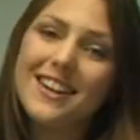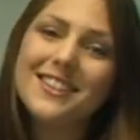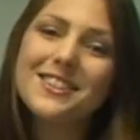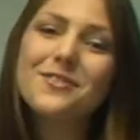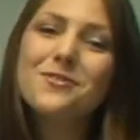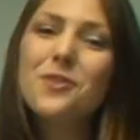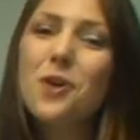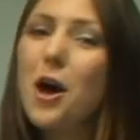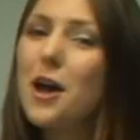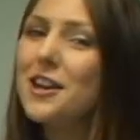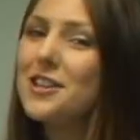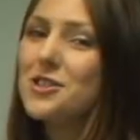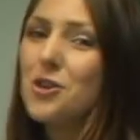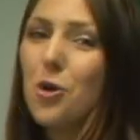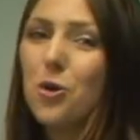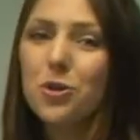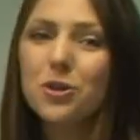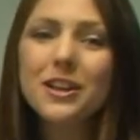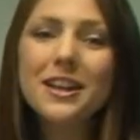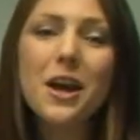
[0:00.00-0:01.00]
Define is
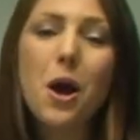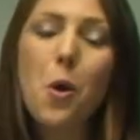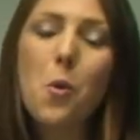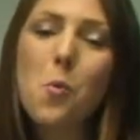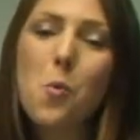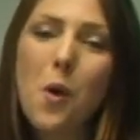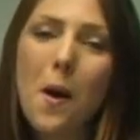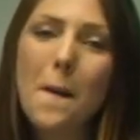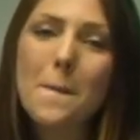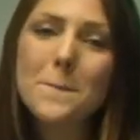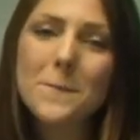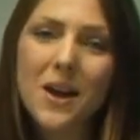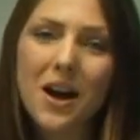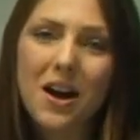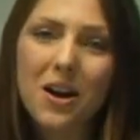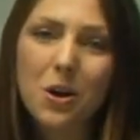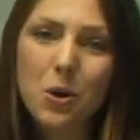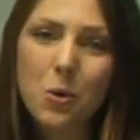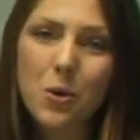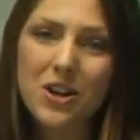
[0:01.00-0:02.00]
only a one
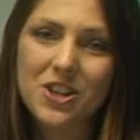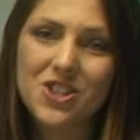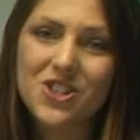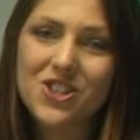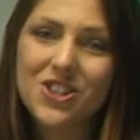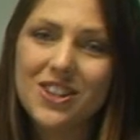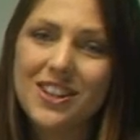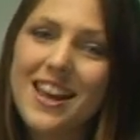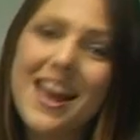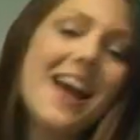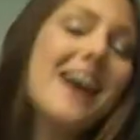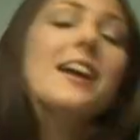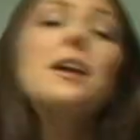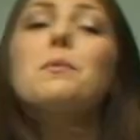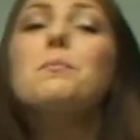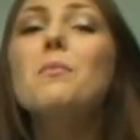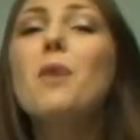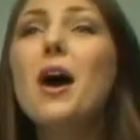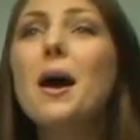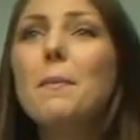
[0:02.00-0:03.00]
mark question and it
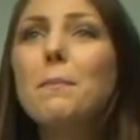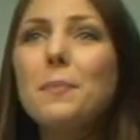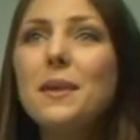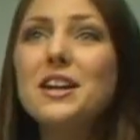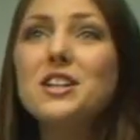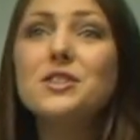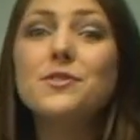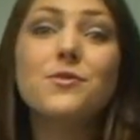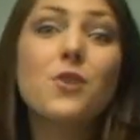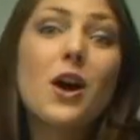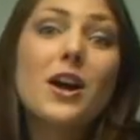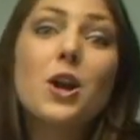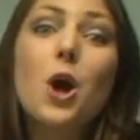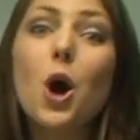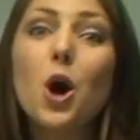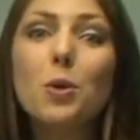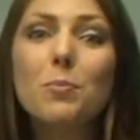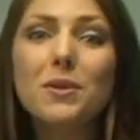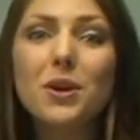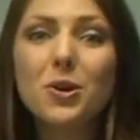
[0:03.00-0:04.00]
might be define
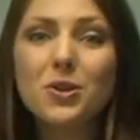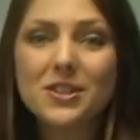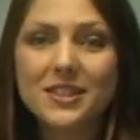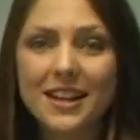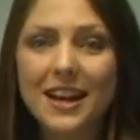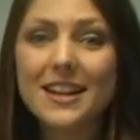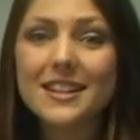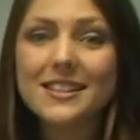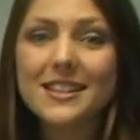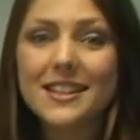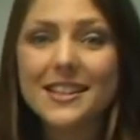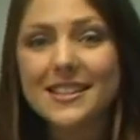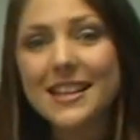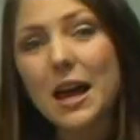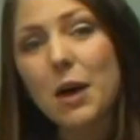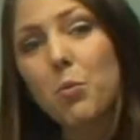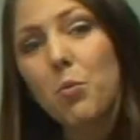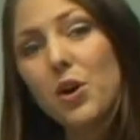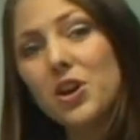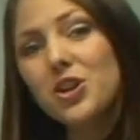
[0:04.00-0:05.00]
homeostasis.
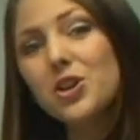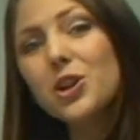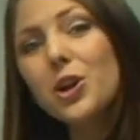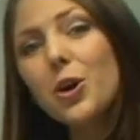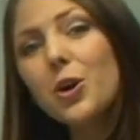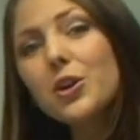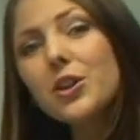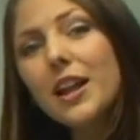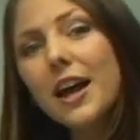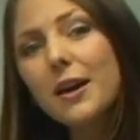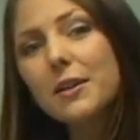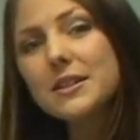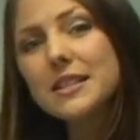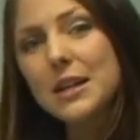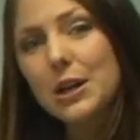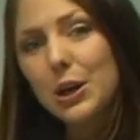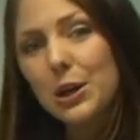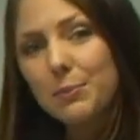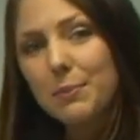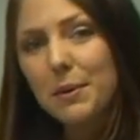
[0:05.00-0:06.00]
And when you learn that
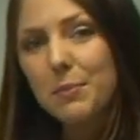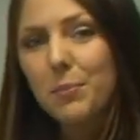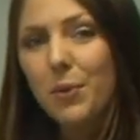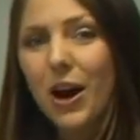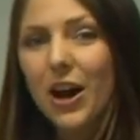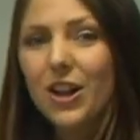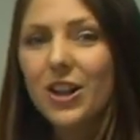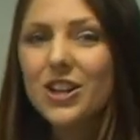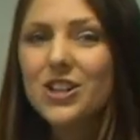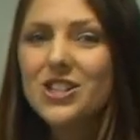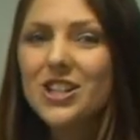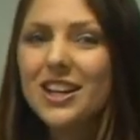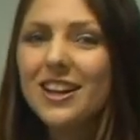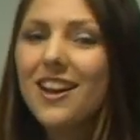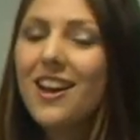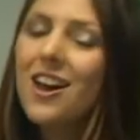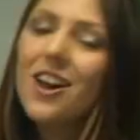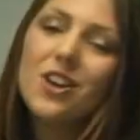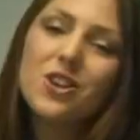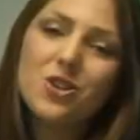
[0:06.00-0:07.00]
term in biology,
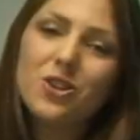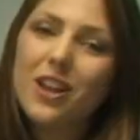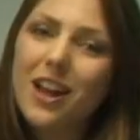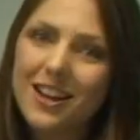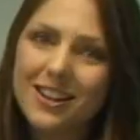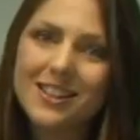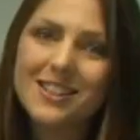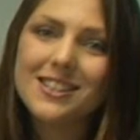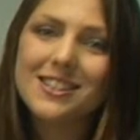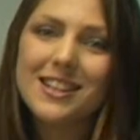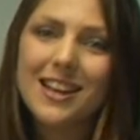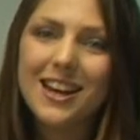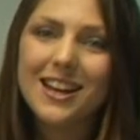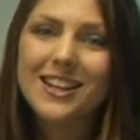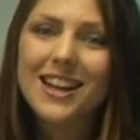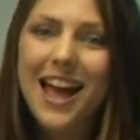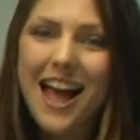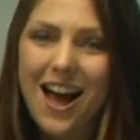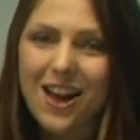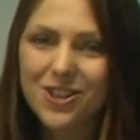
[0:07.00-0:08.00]
you'll
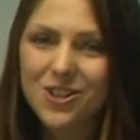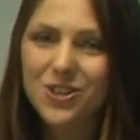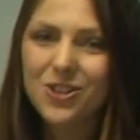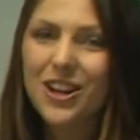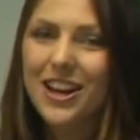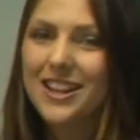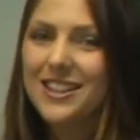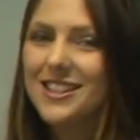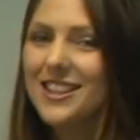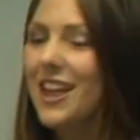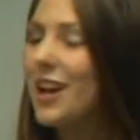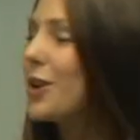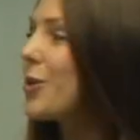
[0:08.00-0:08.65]
understand how to answer that